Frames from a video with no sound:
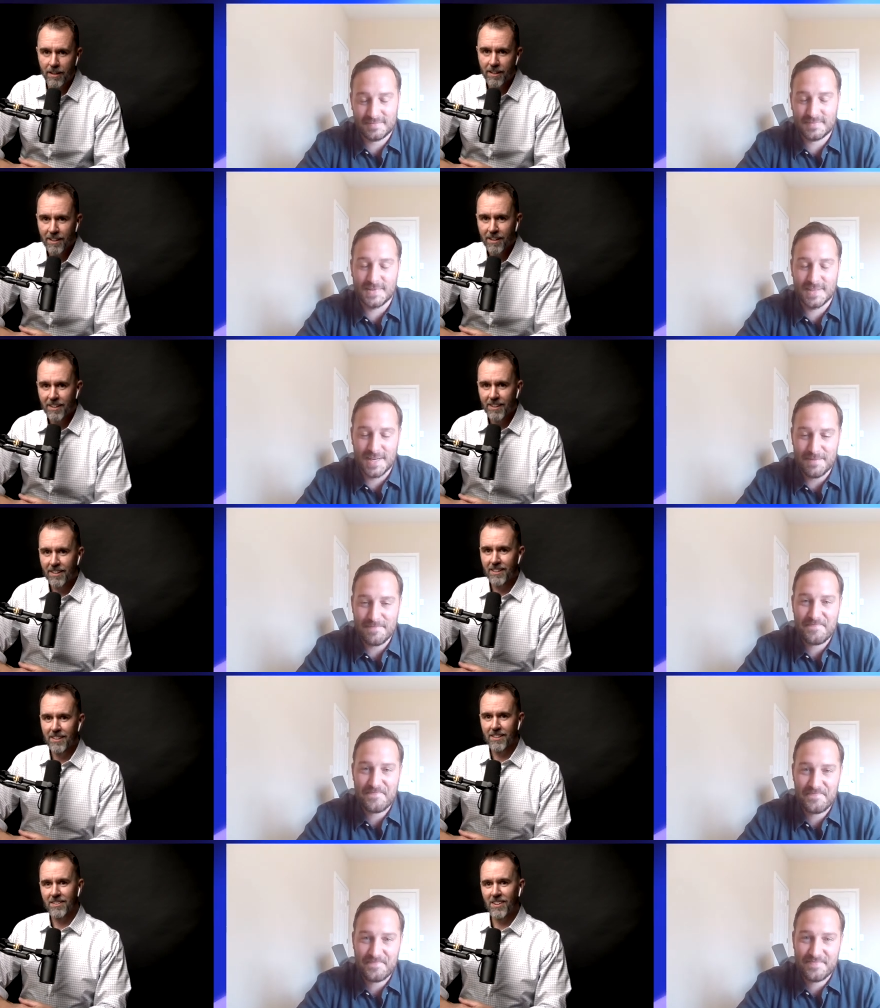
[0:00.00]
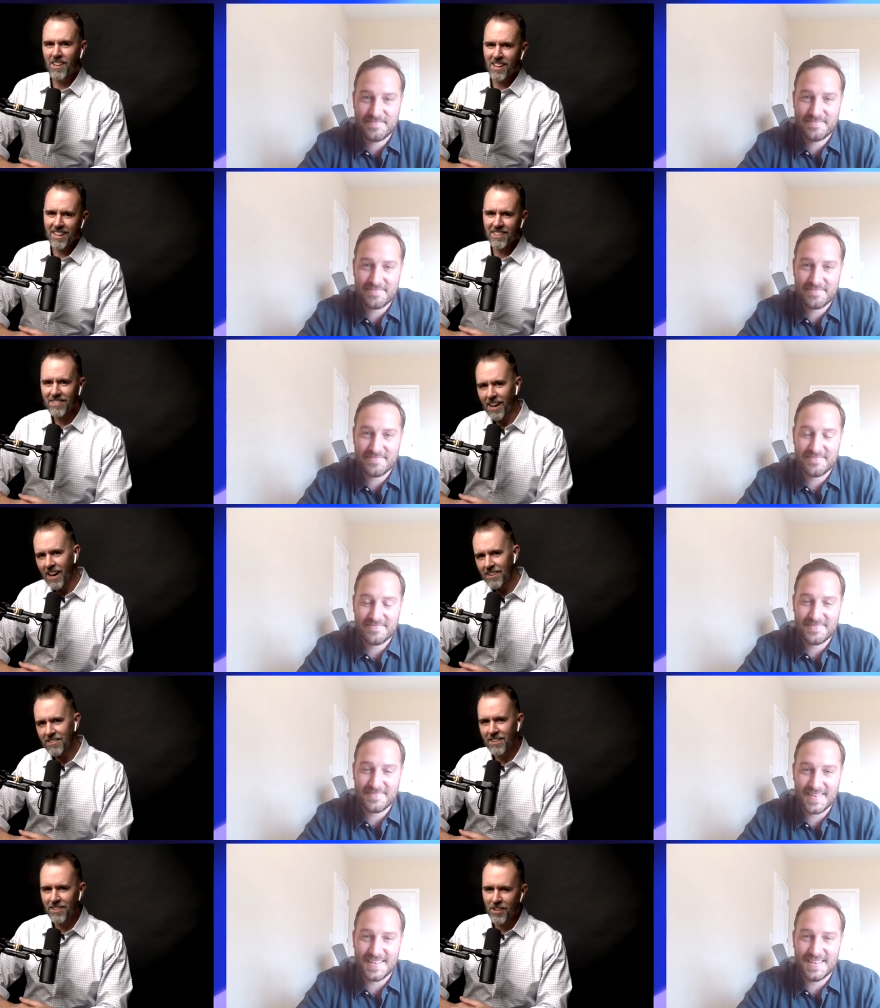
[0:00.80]
Speaker 1: Oh, I, yep. I send all my
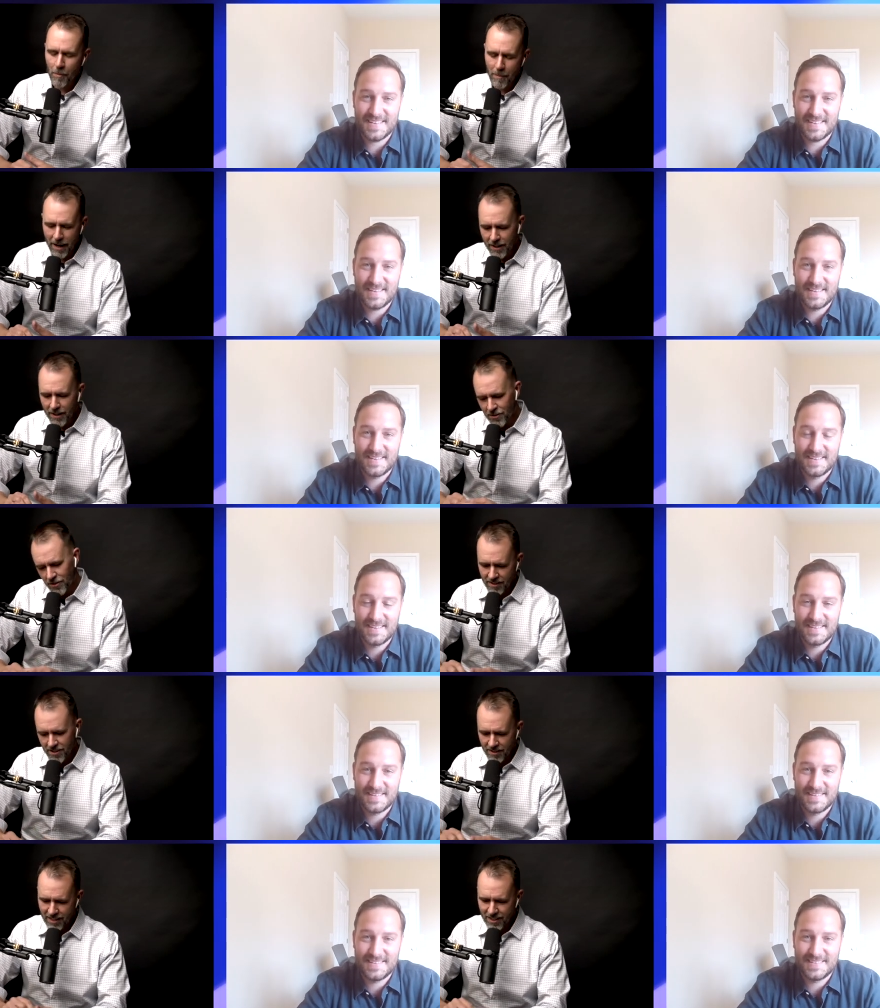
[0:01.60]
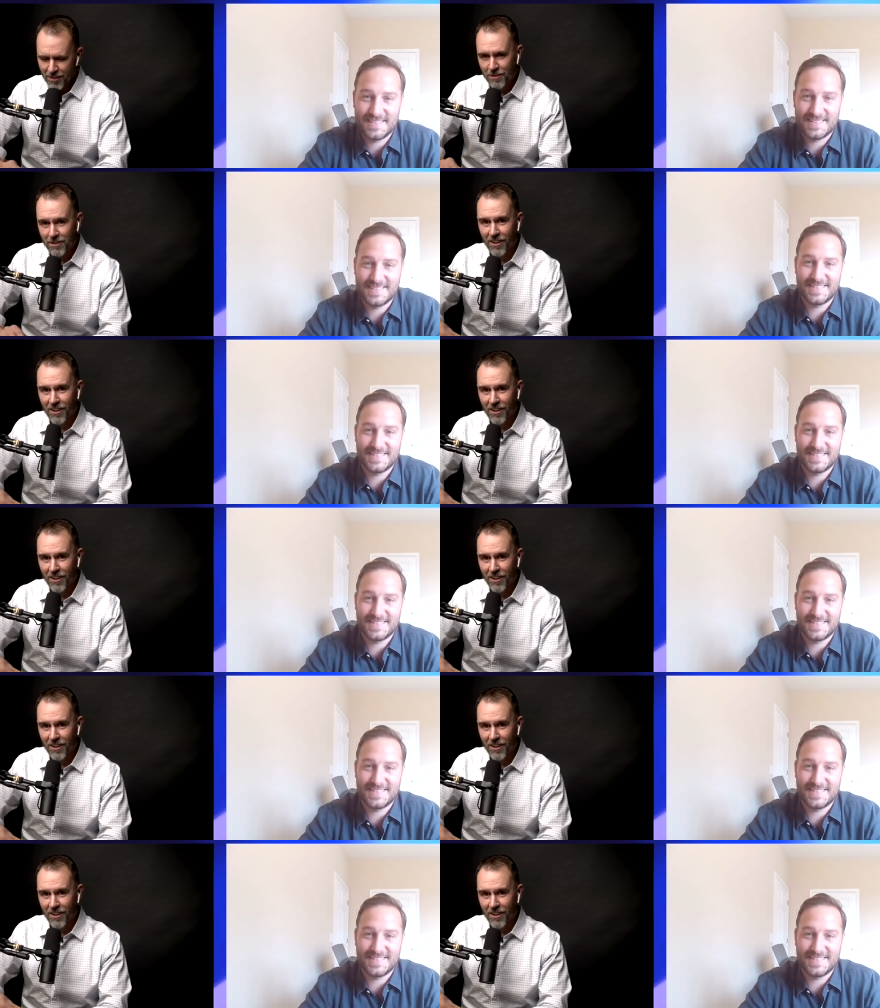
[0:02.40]
insureds a thank you card.